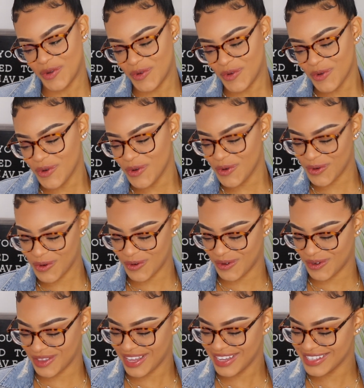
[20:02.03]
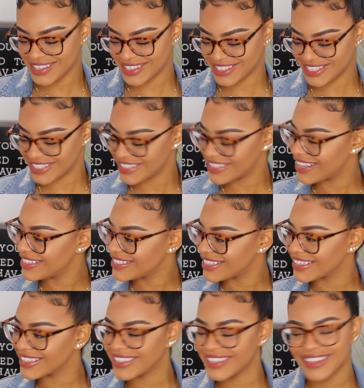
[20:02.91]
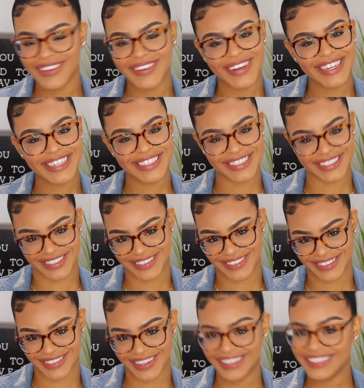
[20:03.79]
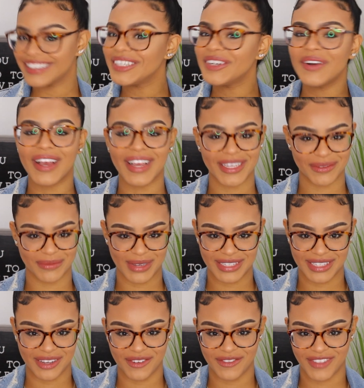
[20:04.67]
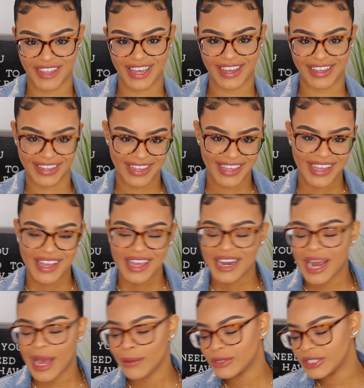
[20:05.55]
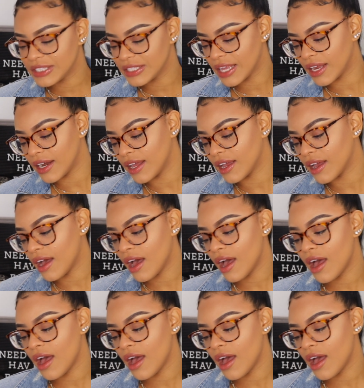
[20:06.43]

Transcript: Ooh, that's a good question. I still ask myself that. Nah, I'm just kidding.